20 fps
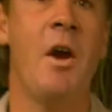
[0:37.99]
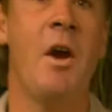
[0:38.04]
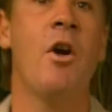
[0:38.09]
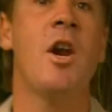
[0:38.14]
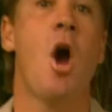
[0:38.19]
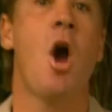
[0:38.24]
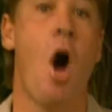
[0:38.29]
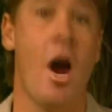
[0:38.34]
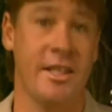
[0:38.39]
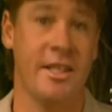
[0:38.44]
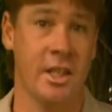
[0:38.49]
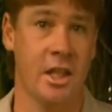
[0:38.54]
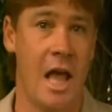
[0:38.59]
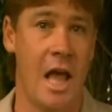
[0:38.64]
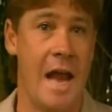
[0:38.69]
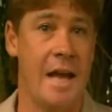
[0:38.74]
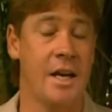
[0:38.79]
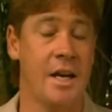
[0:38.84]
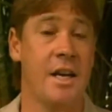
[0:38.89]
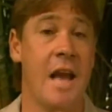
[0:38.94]
A
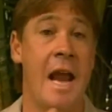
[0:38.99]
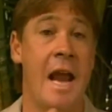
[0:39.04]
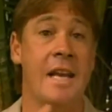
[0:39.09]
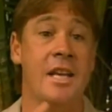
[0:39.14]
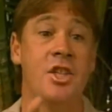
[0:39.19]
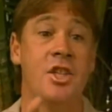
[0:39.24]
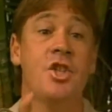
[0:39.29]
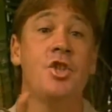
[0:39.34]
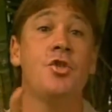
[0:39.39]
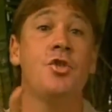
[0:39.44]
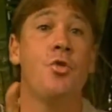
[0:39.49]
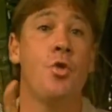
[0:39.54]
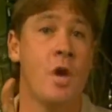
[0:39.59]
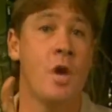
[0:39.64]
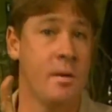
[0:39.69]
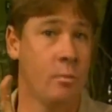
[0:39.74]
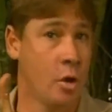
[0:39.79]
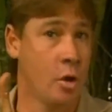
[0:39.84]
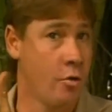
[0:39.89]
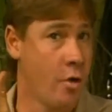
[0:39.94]
sparkle was lit in my eye
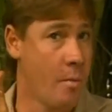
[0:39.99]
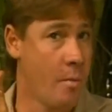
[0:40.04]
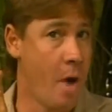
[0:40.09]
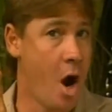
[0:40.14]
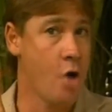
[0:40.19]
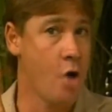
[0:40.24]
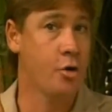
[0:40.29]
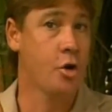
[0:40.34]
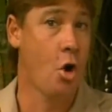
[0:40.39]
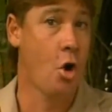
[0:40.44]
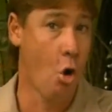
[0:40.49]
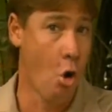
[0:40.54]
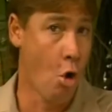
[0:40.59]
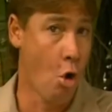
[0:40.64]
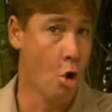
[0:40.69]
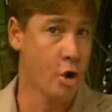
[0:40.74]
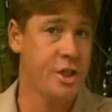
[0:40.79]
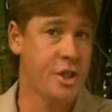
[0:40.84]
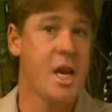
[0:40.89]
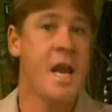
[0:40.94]
by the late great
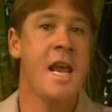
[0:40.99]
Steve